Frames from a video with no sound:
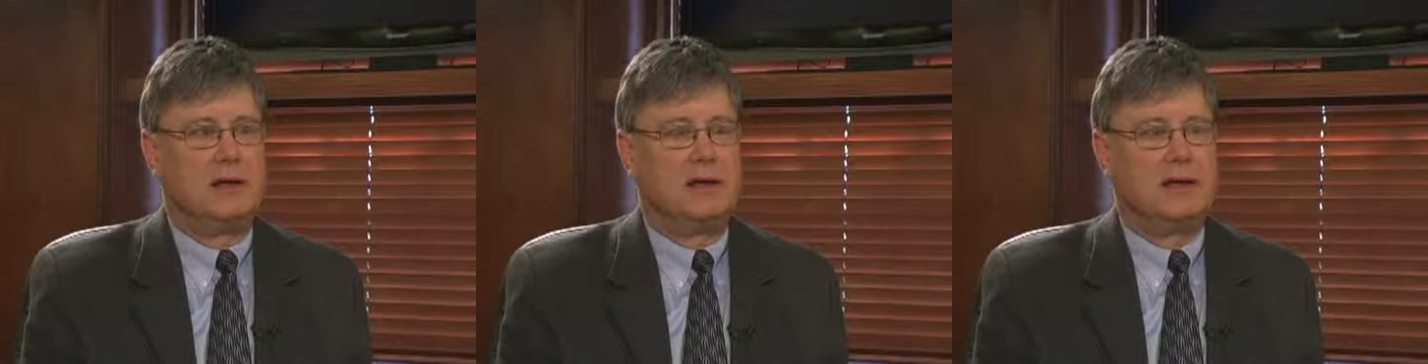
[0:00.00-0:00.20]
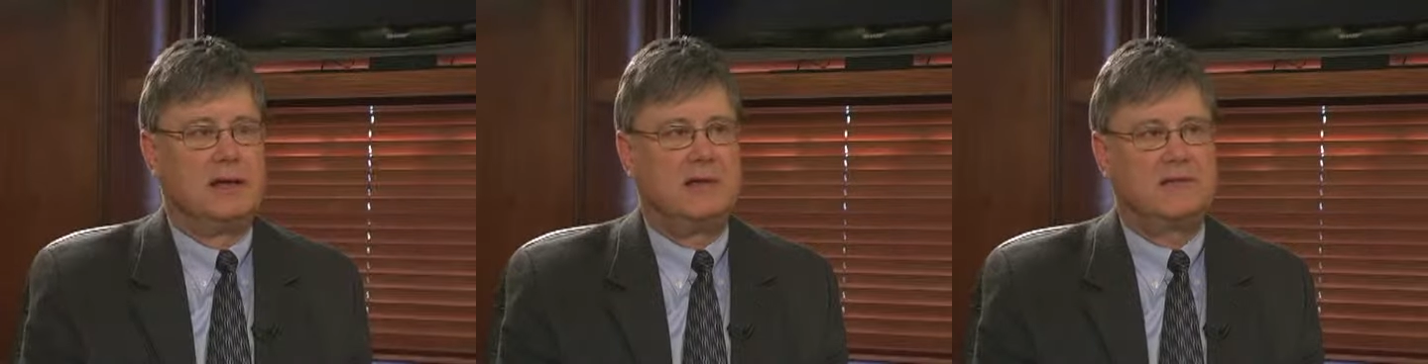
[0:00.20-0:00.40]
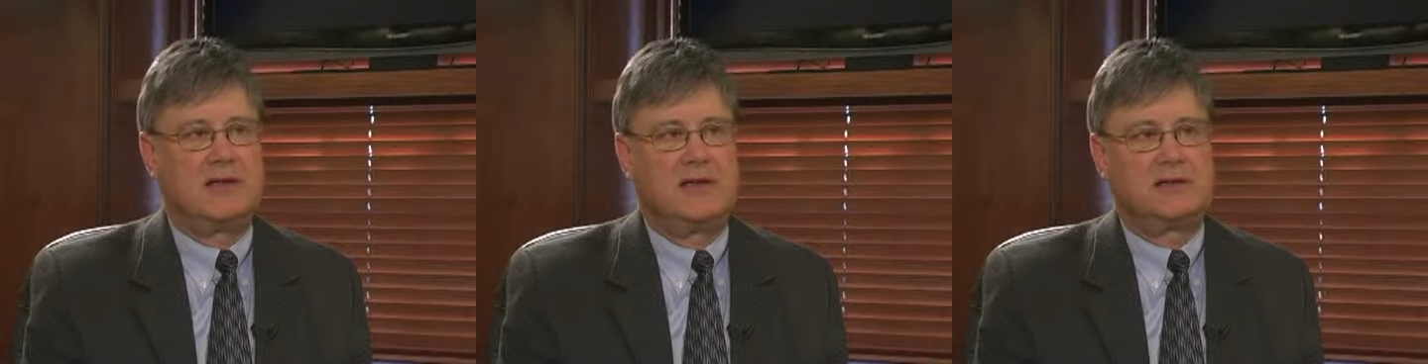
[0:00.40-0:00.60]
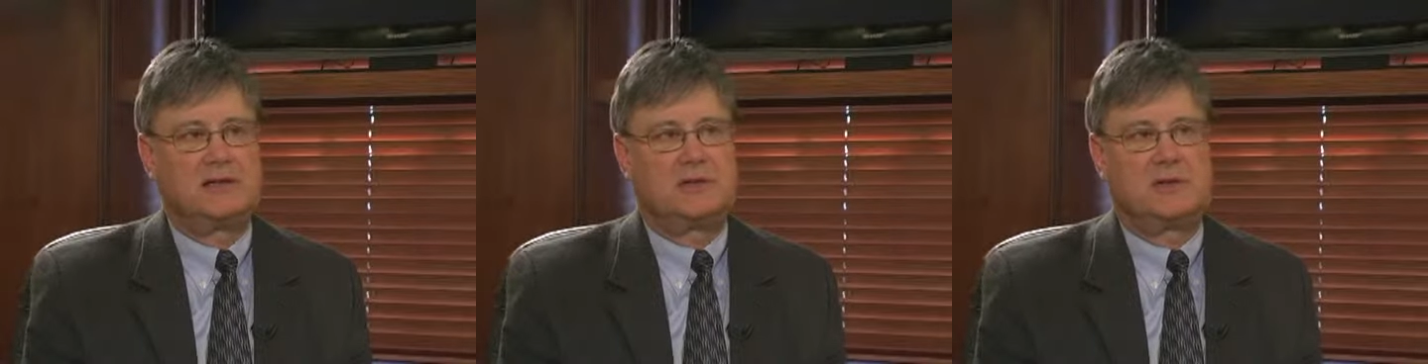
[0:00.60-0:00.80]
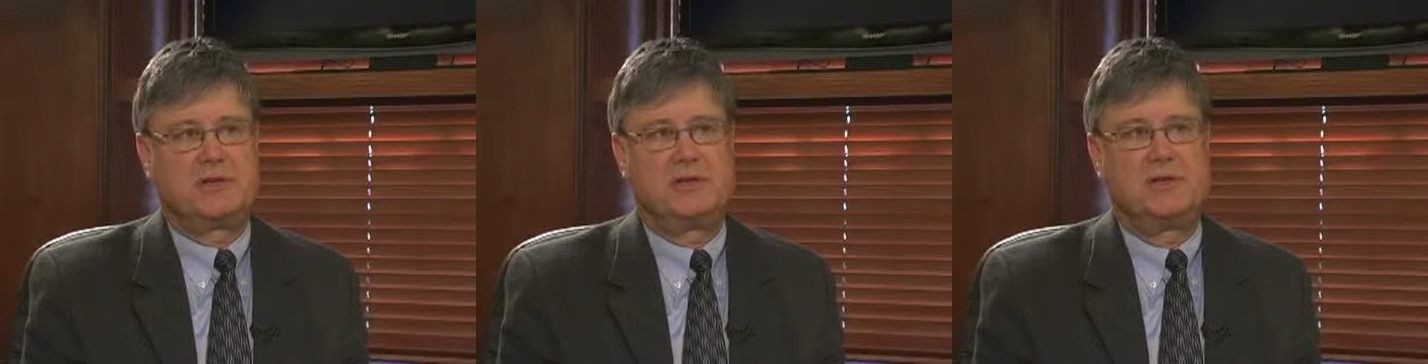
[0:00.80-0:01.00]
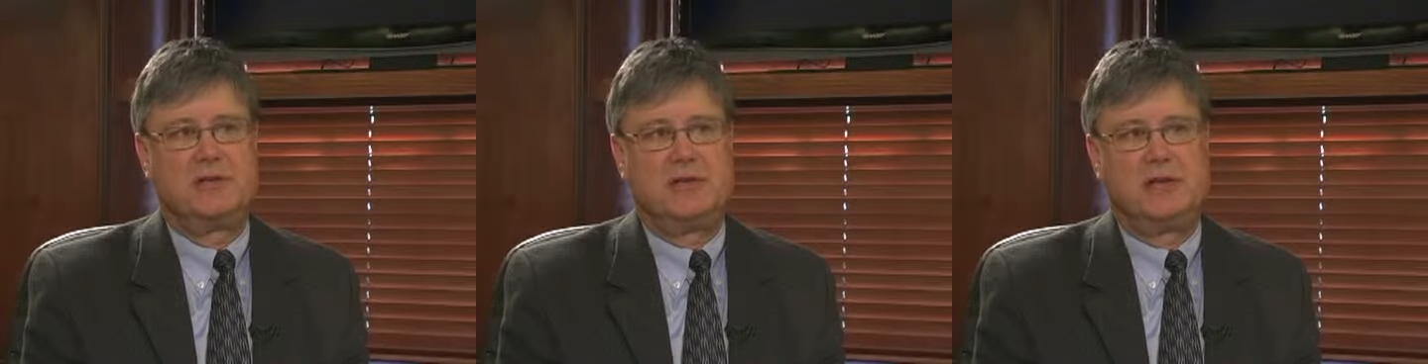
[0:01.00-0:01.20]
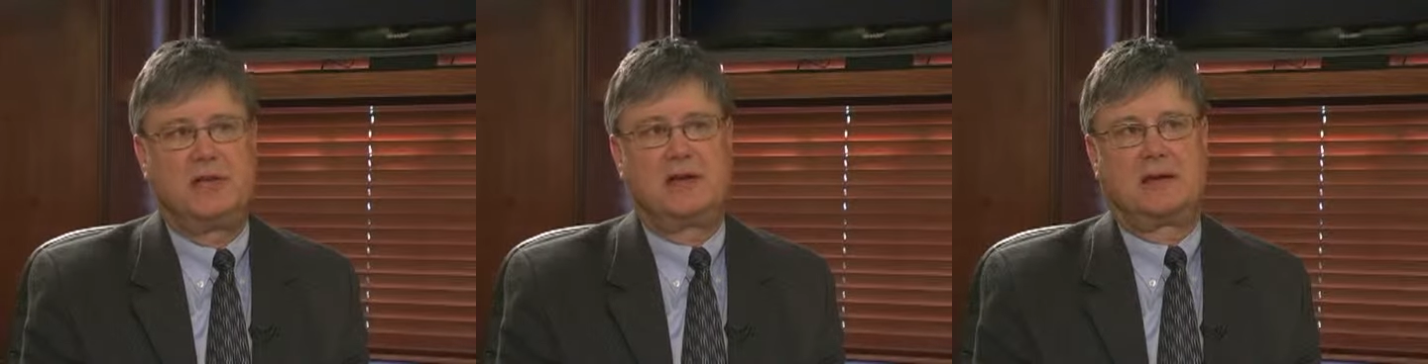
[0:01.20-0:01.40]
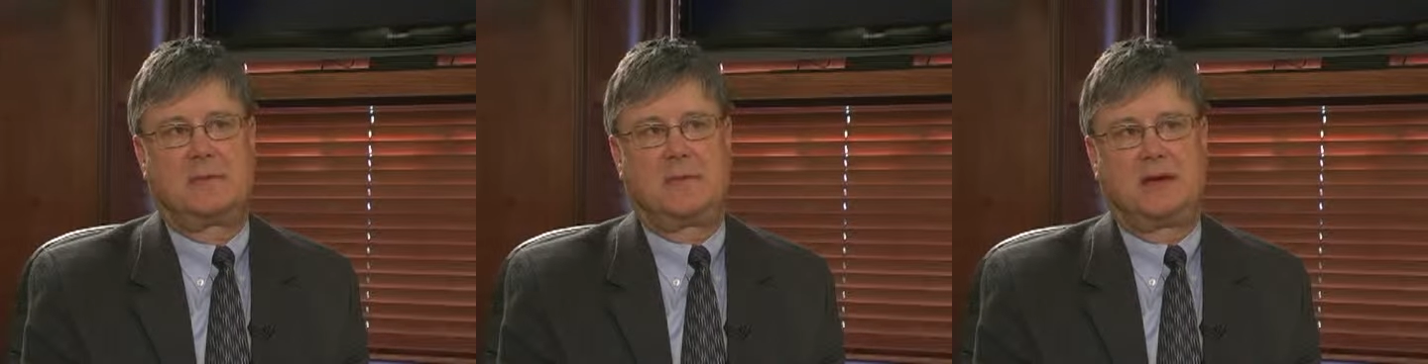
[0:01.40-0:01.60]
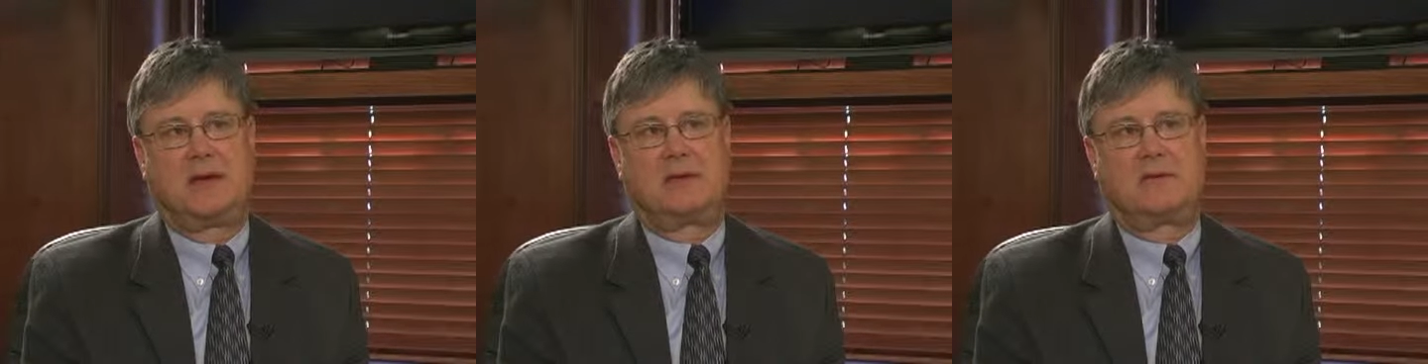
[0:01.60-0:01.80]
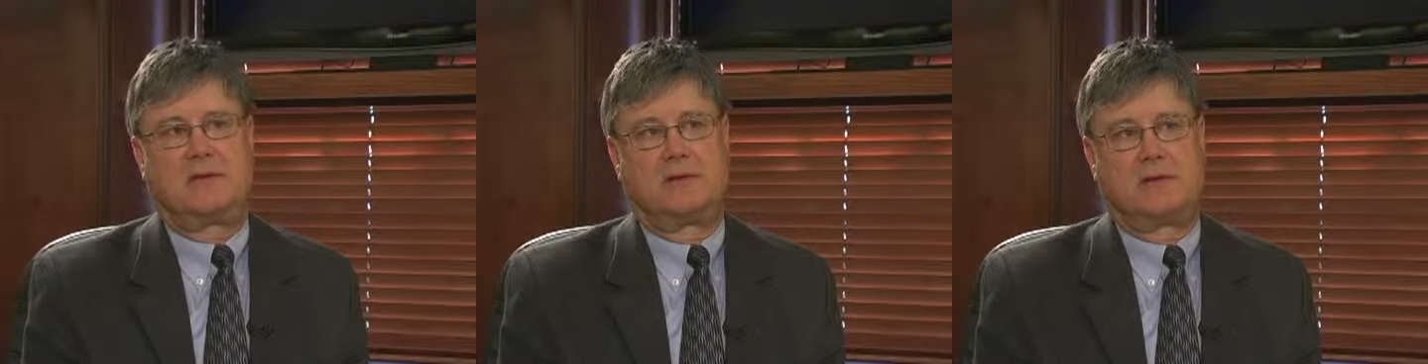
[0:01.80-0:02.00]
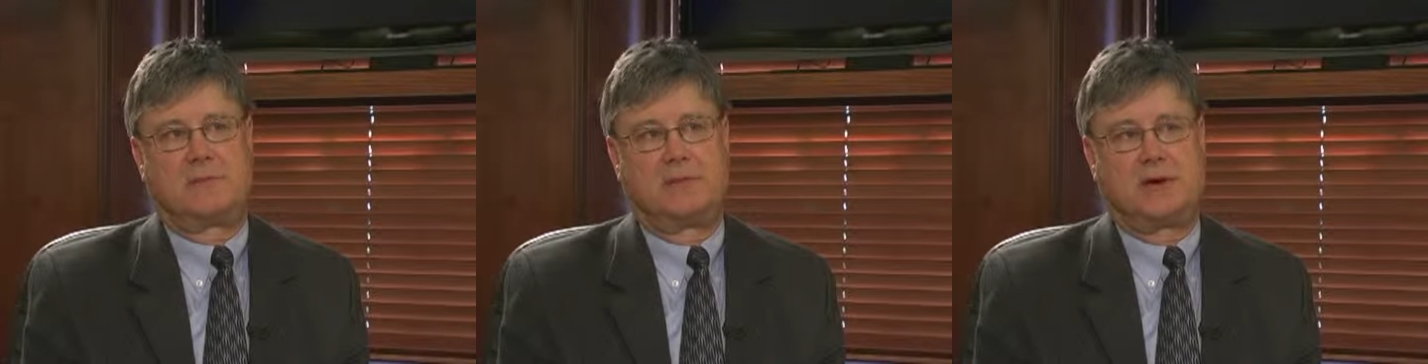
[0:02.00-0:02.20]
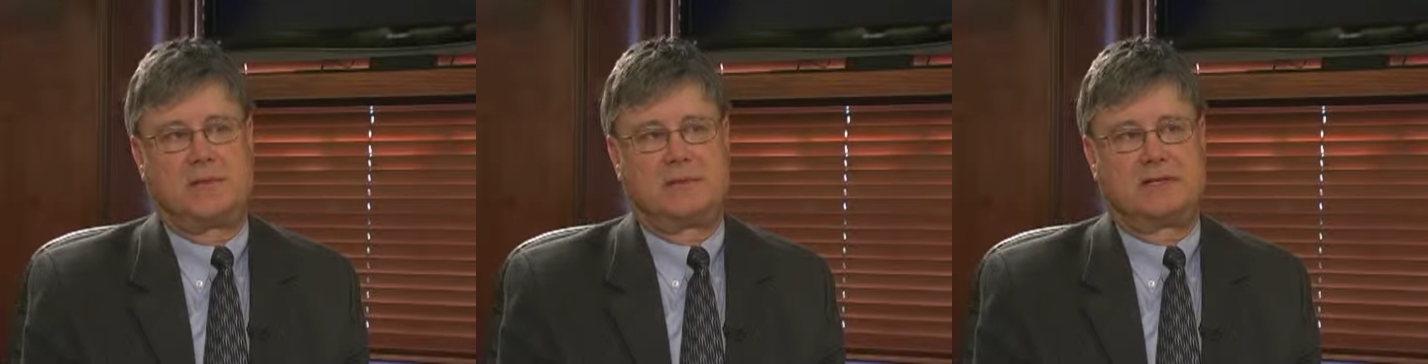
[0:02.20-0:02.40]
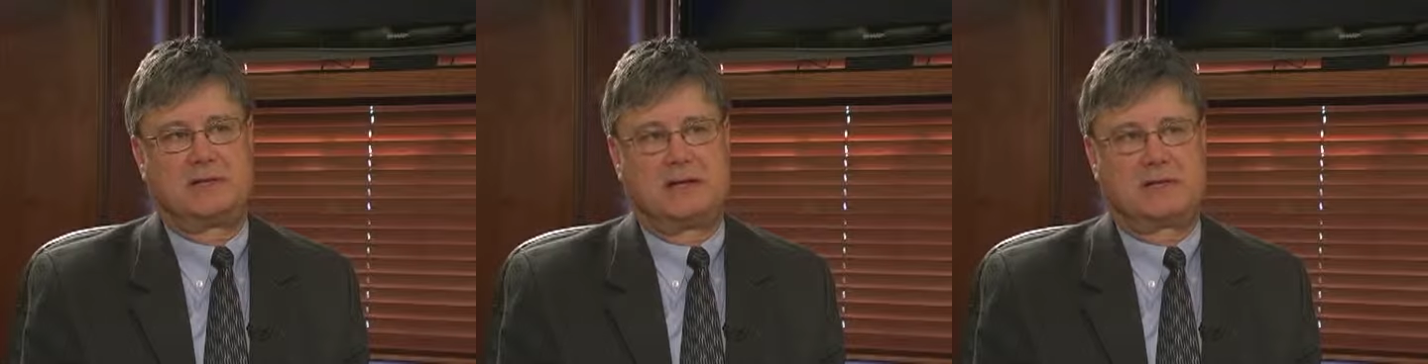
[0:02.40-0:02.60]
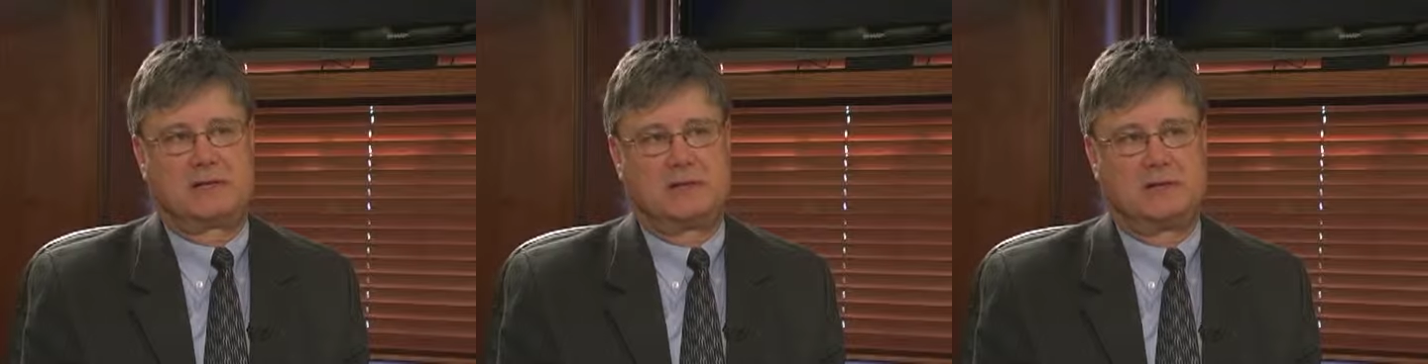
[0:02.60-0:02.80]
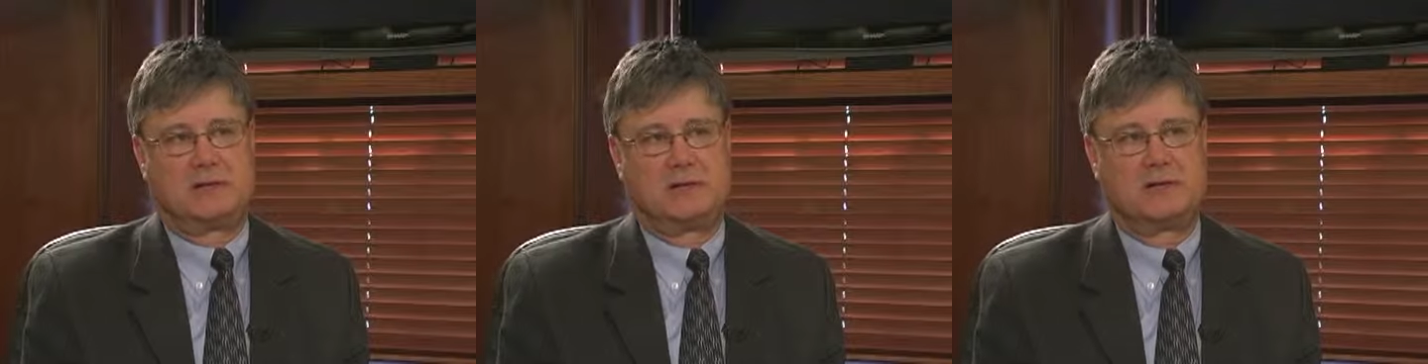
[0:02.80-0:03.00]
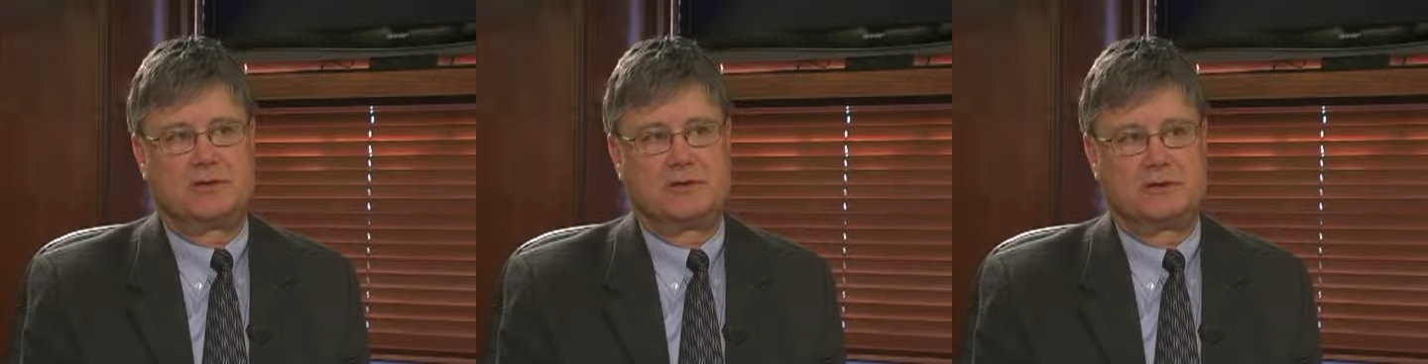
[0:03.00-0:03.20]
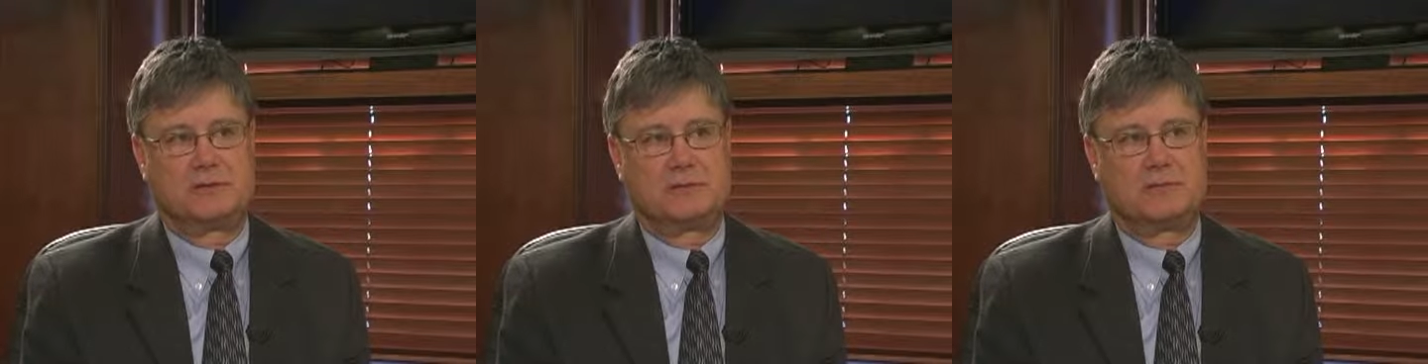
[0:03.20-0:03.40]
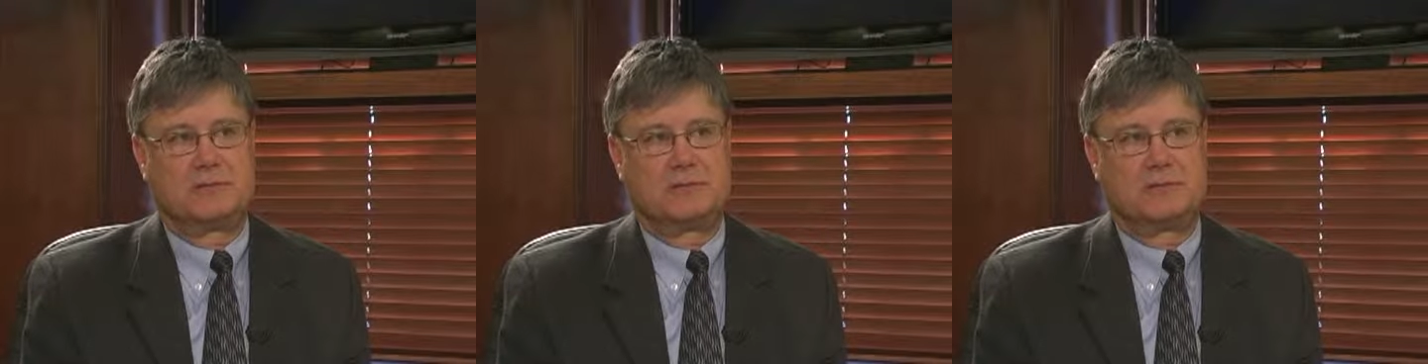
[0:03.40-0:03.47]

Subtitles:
Dave, tell us what's unique about the promisec solution